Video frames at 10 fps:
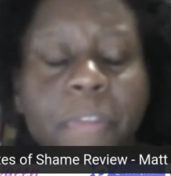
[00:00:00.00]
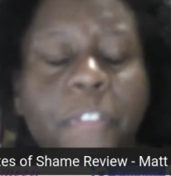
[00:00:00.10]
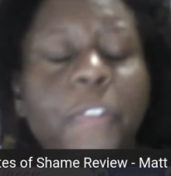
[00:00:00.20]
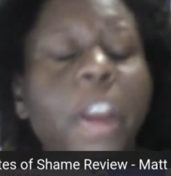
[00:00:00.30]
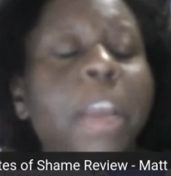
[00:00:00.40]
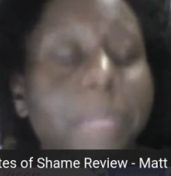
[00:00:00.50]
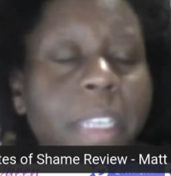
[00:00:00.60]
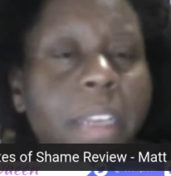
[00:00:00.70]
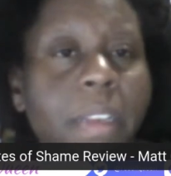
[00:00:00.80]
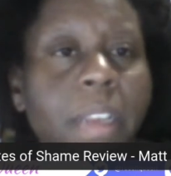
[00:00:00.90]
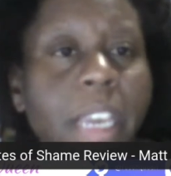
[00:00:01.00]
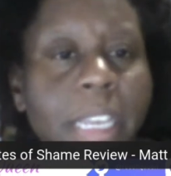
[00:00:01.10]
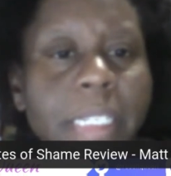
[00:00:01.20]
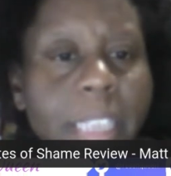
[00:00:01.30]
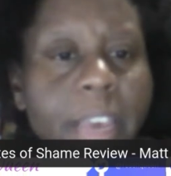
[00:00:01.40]
framed it like
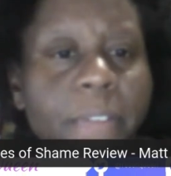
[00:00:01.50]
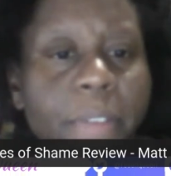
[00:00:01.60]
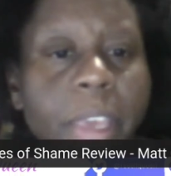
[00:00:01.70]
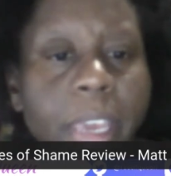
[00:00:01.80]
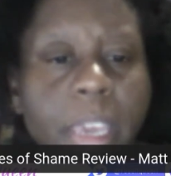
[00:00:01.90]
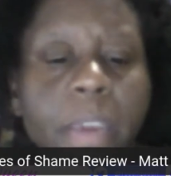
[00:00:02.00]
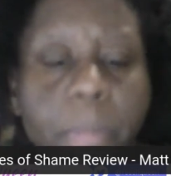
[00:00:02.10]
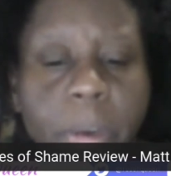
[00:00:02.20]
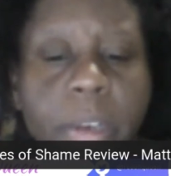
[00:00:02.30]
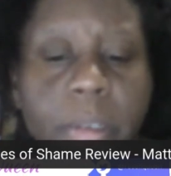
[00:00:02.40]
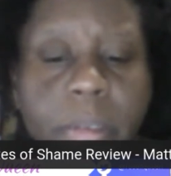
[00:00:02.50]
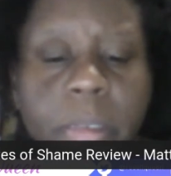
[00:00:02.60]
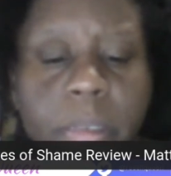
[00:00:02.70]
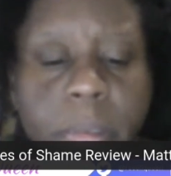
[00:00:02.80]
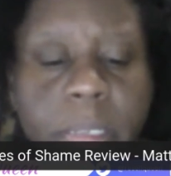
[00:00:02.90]
as if he
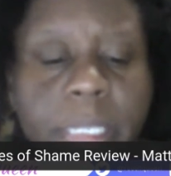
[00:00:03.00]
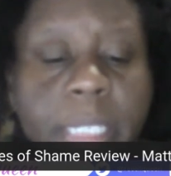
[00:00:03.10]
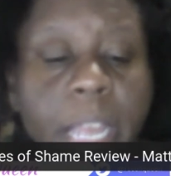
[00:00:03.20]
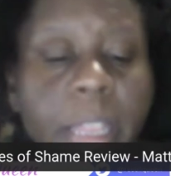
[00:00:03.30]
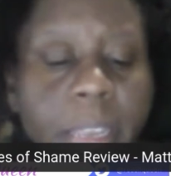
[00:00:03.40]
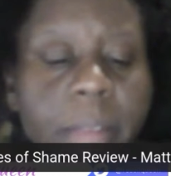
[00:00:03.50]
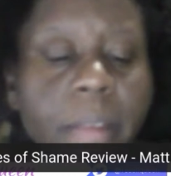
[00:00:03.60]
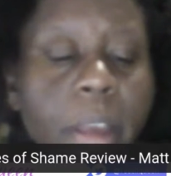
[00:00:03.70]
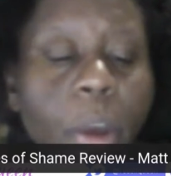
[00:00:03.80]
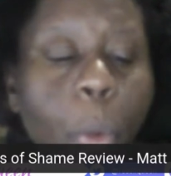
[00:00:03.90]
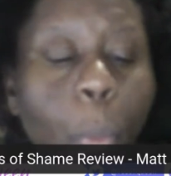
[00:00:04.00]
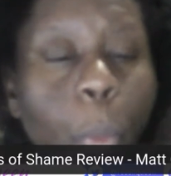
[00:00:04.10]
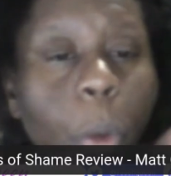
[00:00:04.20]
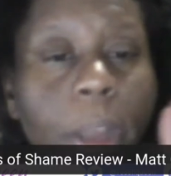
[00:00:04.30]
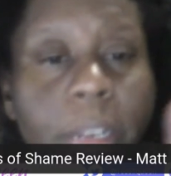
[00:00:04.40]
was selling
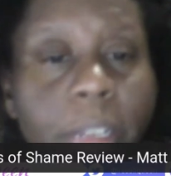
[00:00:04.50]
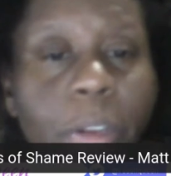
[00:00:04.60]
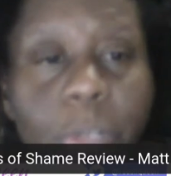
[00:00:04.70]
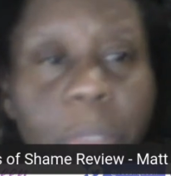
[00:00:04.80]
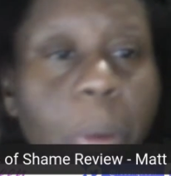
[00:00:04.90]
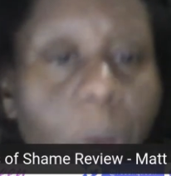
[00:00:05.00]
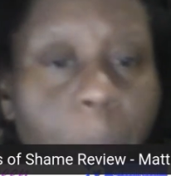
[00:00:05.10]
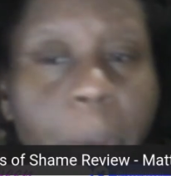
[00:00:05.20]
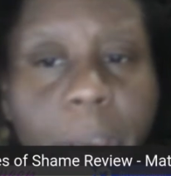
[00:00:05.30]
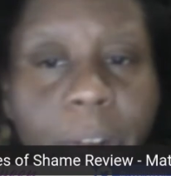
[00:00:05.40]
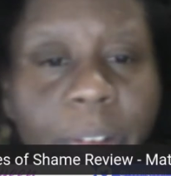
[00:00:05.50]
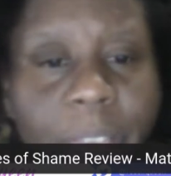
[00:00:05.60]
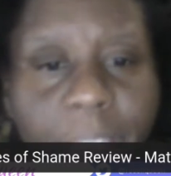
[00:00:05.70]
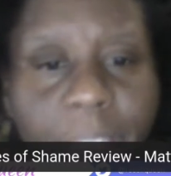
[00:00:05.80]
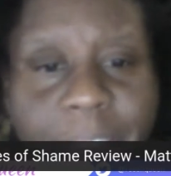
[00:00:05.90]
one little small bottle of
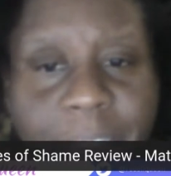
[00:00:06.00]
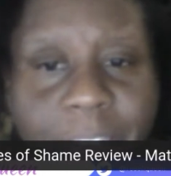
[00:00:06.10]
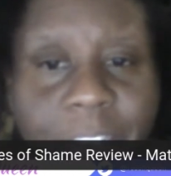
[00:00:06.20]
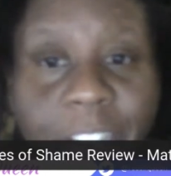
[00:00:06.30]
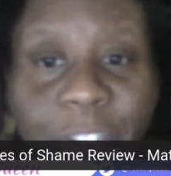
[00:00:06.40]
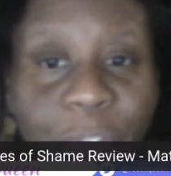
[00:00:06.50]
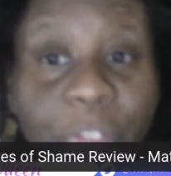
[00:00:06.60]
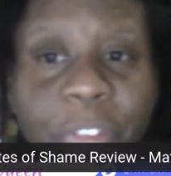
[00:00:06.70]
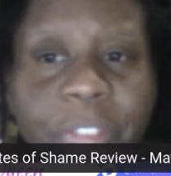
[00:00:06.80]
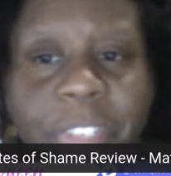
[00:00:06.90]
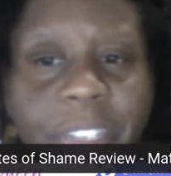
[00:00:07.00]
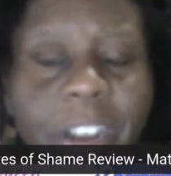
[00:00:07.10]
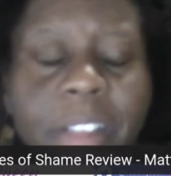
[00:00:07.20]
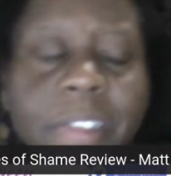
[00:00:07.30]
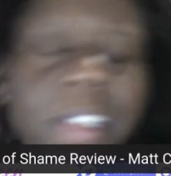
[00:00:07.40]
hand sanitizer for
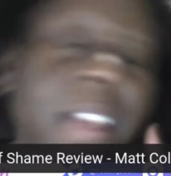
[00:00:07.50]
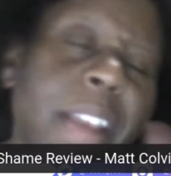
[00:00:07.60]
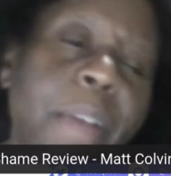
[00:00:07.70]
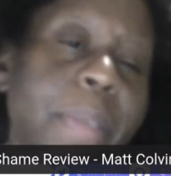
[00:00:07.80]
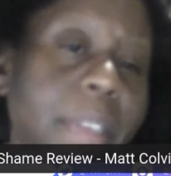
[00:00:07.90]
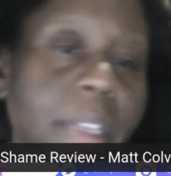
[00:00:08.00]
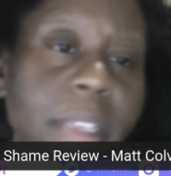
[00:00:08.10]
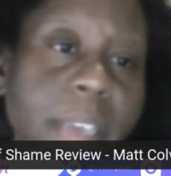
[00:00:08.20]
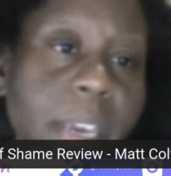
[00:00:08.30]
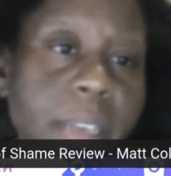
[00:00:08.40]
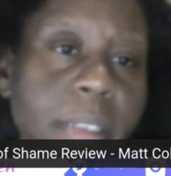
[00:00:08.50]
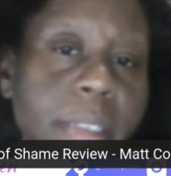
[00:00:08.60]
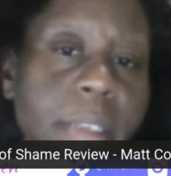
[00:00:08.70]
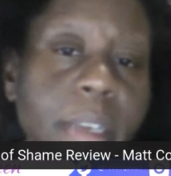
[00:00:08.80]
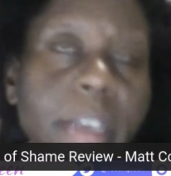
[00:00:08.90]
$50, and that was not the case.
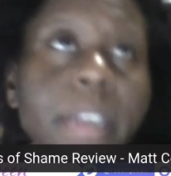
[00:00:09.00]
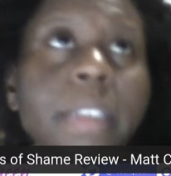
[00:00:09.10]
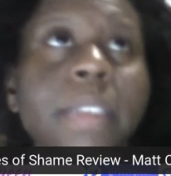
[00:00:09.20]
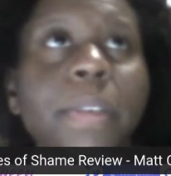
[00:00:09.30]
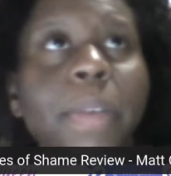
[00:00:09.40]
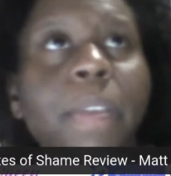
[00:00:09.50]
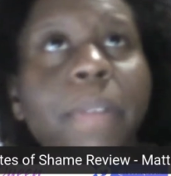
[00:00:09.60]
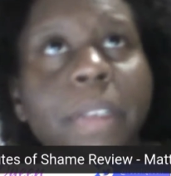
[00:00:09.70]
So he